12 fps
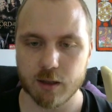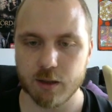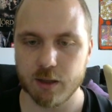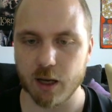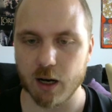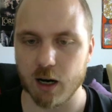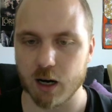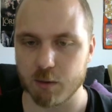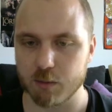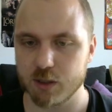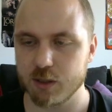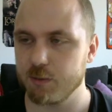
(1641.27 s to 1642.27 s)
the
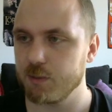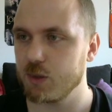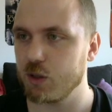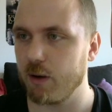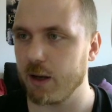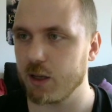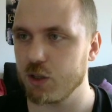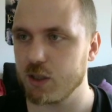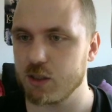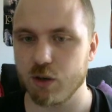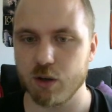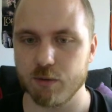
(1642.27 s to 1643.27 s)
arms. So I can
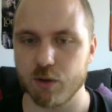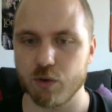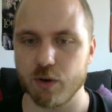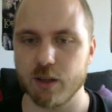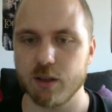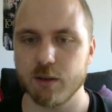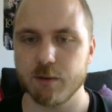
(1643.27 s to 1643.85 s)
just turn off the grid.